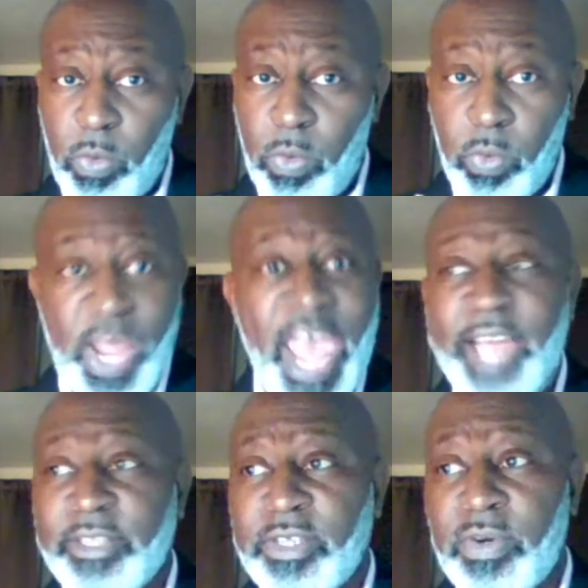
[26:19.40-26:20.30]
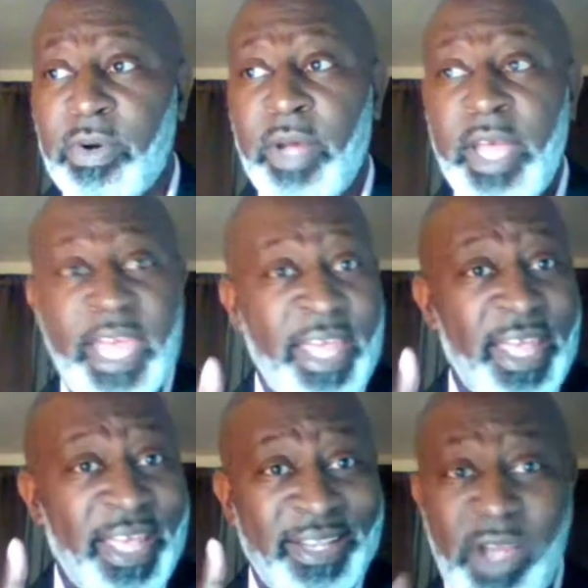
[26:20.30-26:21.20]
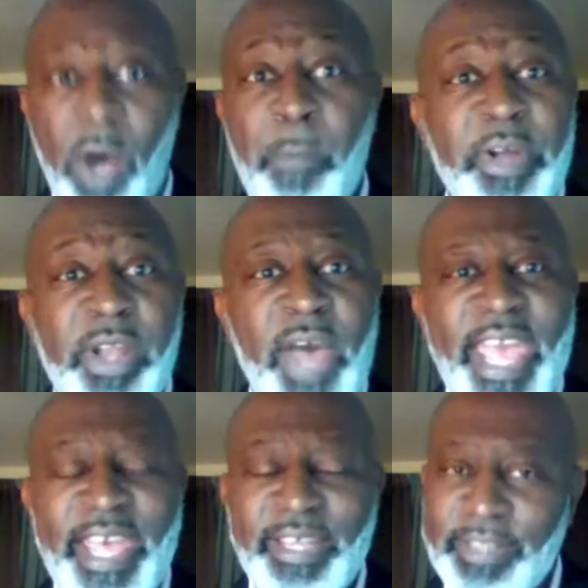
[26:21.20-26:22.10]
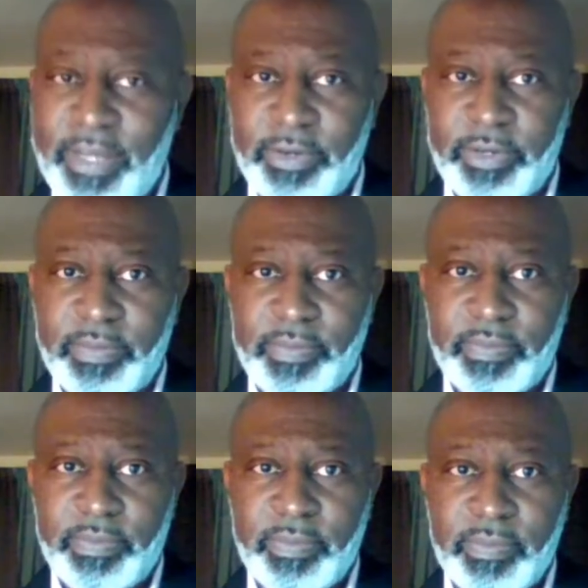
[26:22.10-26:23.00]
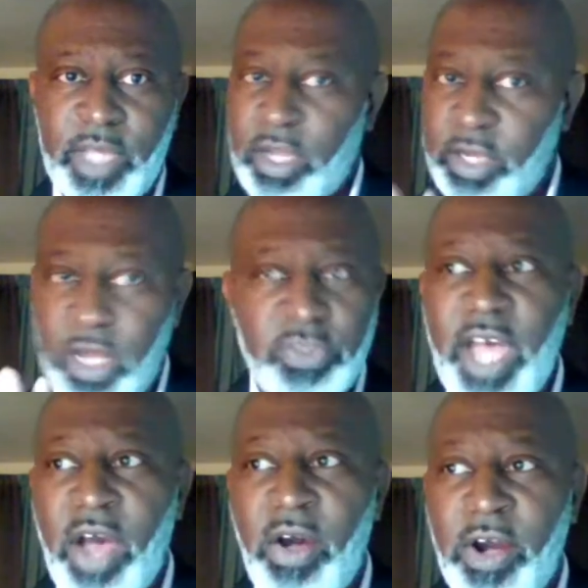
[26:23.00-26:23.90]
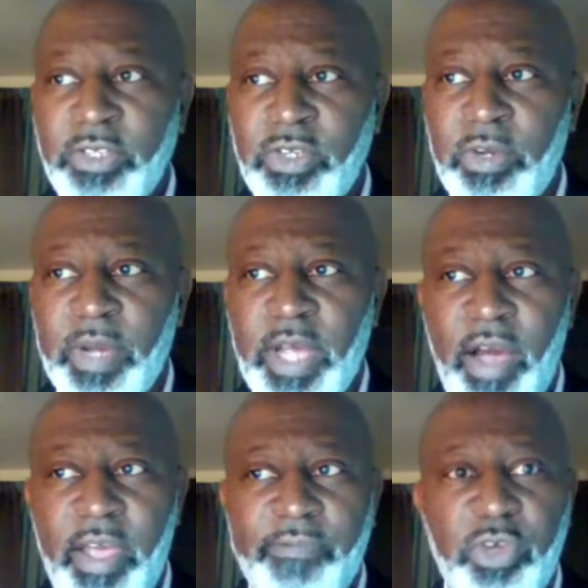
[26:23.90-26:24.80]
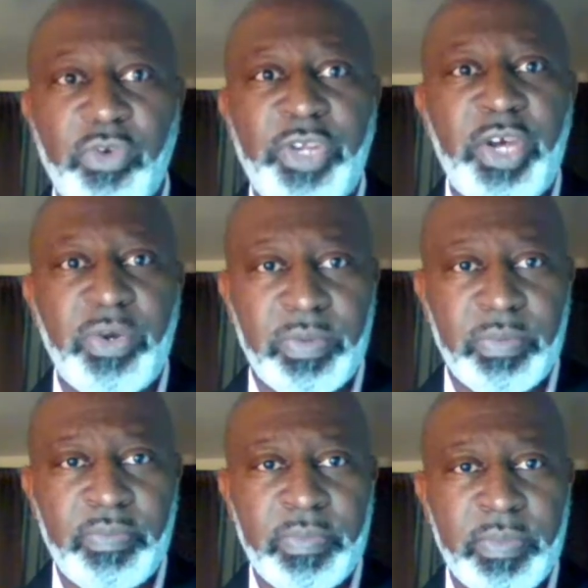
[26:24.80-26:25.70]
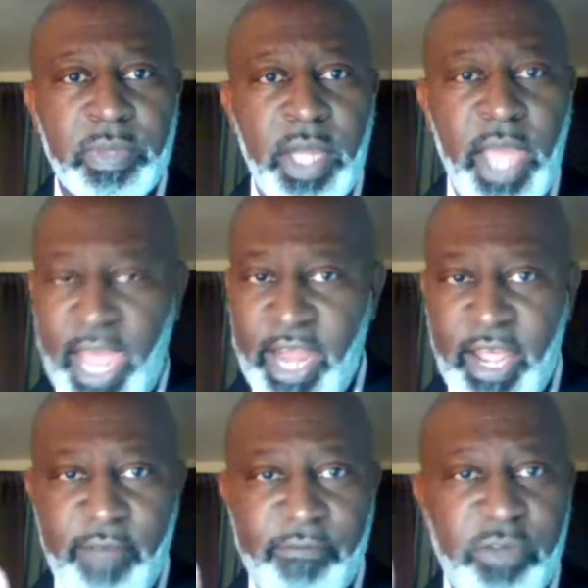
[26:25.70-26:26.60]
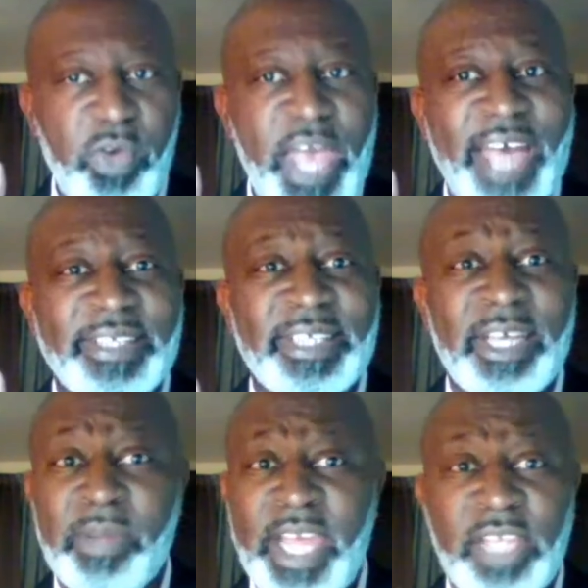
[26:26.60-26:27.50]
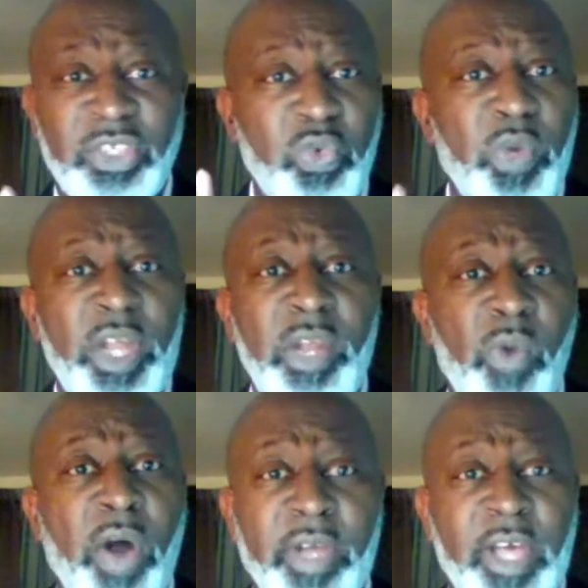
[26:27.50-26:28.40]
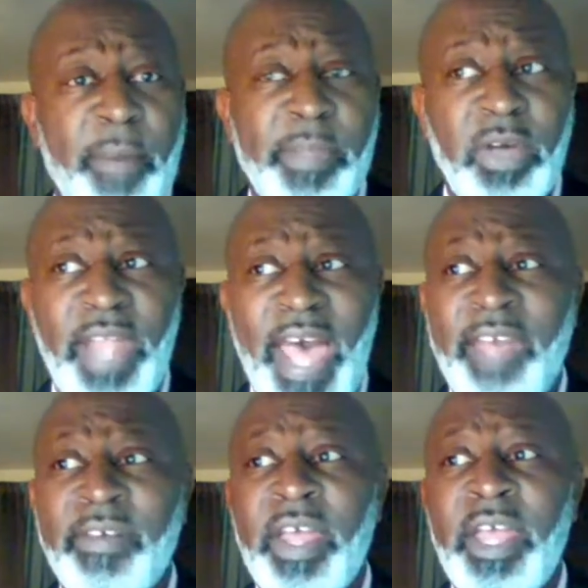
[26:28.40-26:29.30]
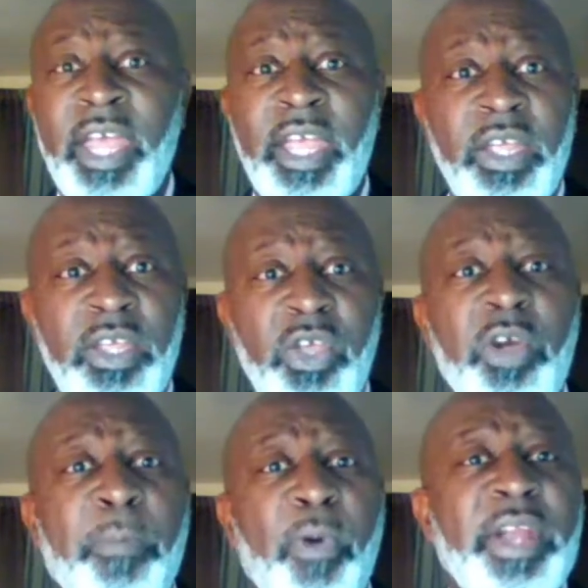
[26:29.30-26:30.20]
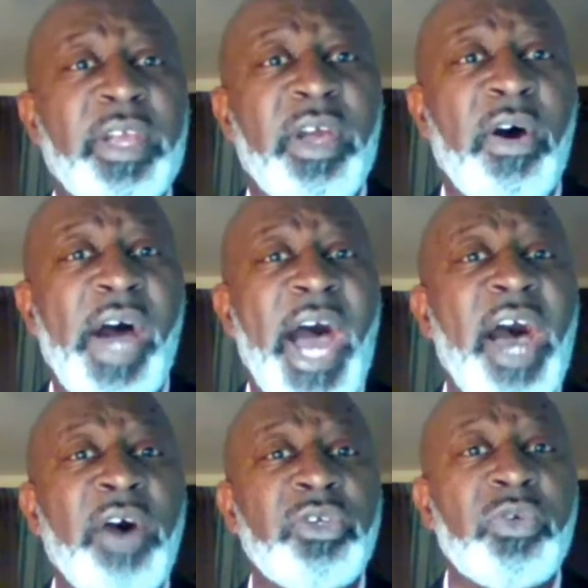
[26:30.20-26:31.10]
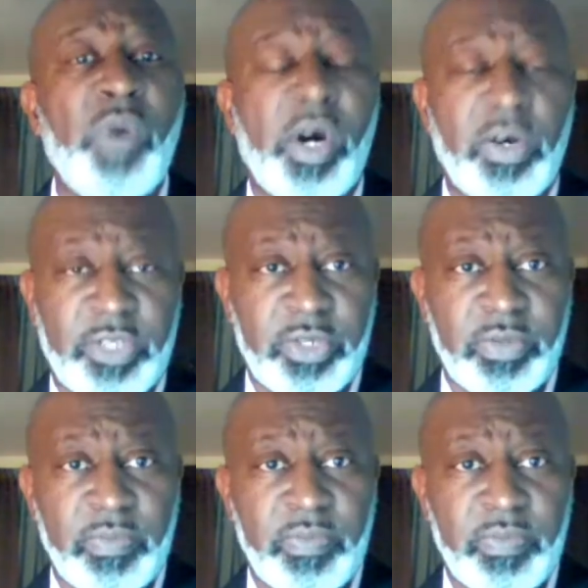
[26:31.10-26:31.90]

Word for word: react to her. Don't put no hands on her. Don't talk hard to her because if you do, and if you got something that you really want to come in your life, you could pray to God all you want to